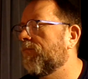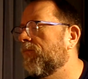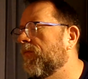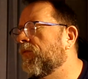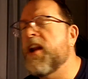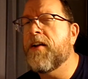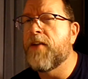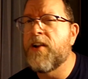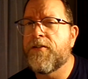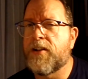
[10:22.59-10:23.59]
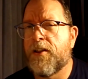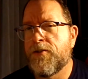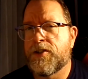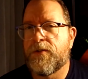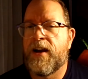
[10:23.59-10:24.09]
we don't have enough
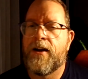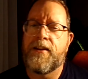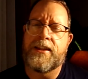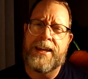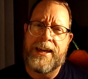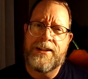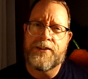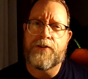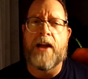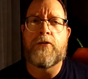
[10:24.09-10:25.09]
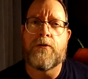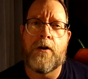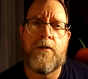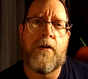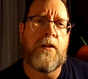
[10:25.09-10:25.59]
clothes to wear. The kids have
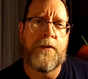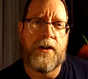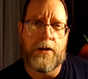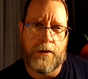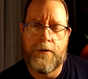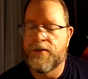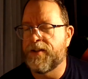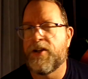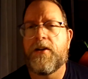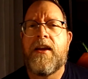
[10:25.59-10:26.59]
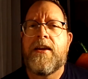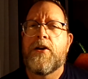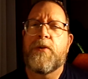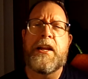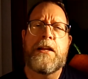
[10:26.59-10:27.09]
outgrown all of their clothes and
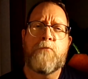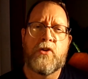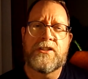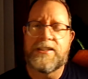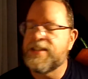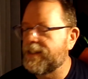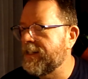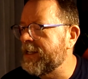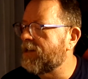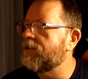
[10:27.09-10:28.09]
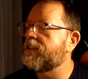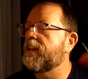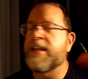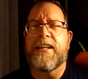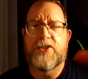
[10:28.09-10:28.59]
we need more sneakers and
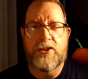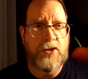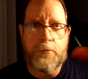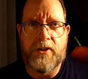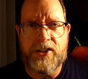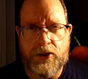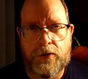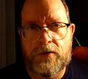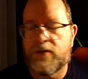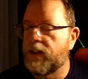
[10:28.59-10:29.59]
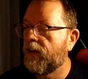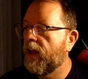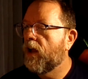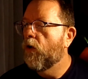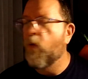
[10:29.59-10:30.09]
the kids are in trouble at school and
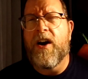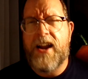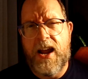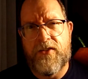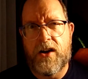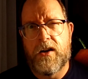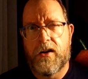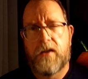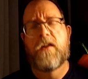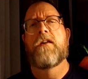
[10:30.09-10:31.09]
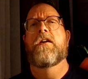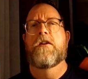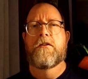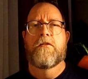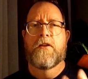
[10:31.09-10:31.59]
whatever.
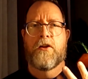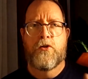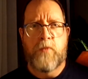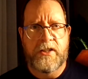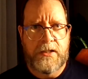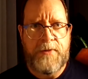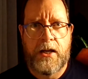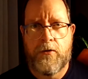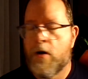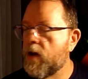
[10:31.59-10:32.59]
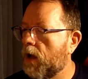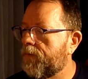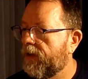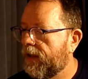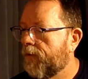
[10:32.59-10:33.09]
Who wants to be a grown up?
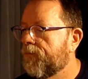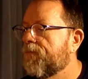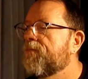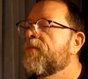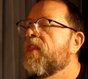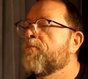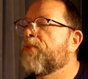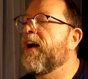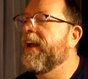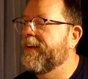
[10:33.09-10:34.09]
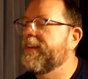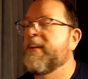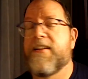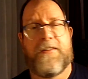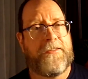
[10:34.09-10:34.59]
But
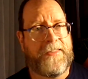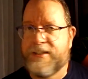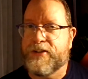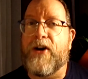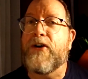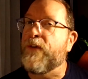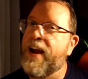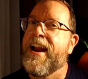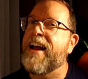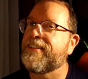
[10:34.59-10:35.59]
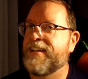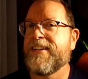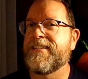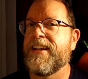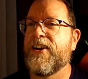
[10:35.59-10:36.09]
the song right out
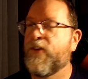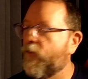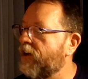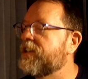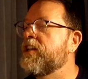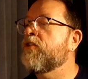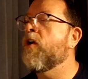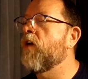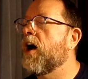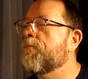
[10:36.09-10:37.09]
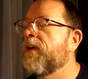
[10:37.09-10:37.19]
tells you once you grow up,